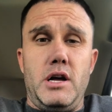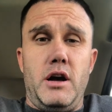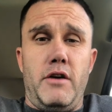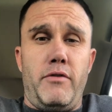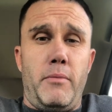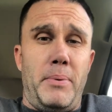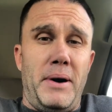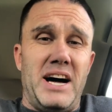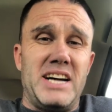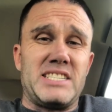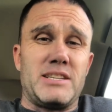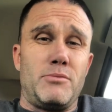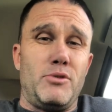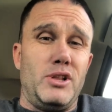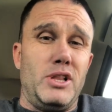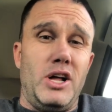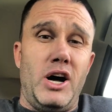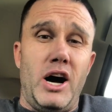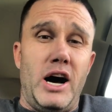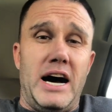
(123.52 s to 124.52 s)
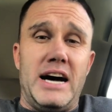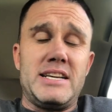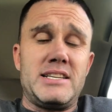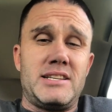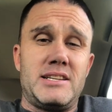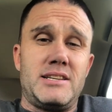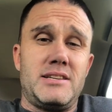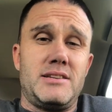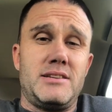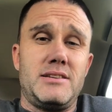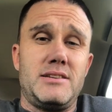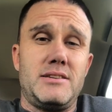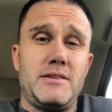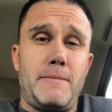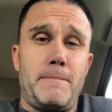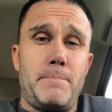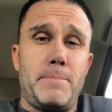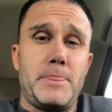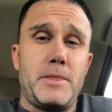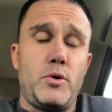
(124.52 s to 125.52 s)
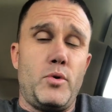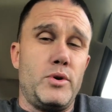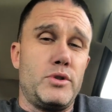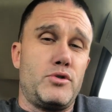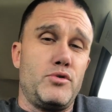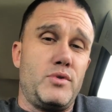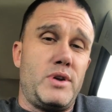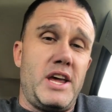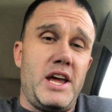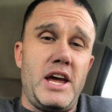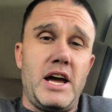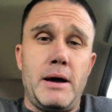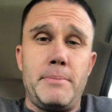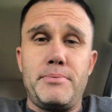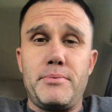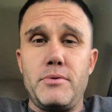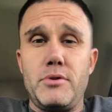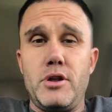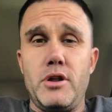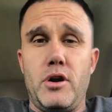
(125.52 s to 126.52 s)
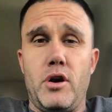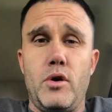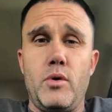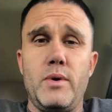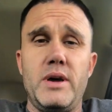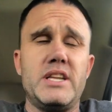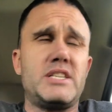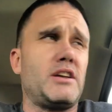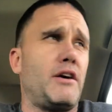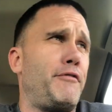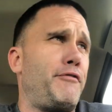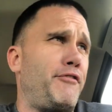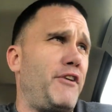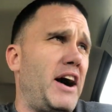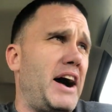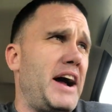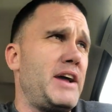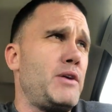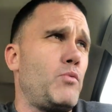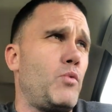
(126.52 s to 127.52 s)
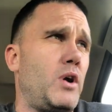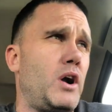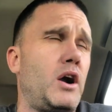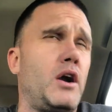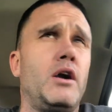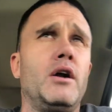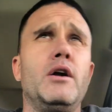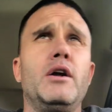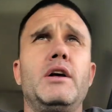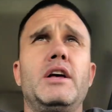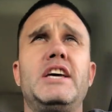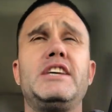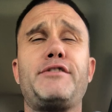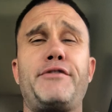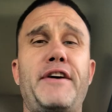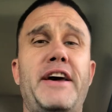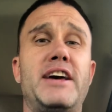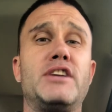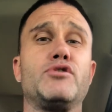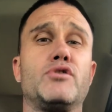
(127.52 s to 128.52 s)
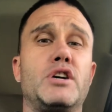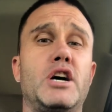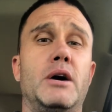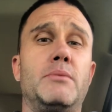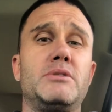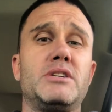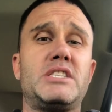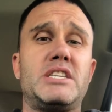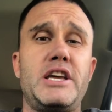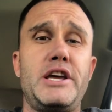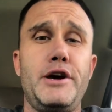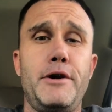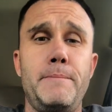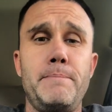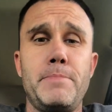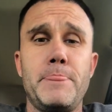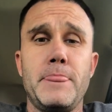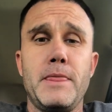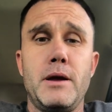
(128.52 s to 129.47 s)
of a possible loss going through camp. You know, it's a fight where his fans will come to see him.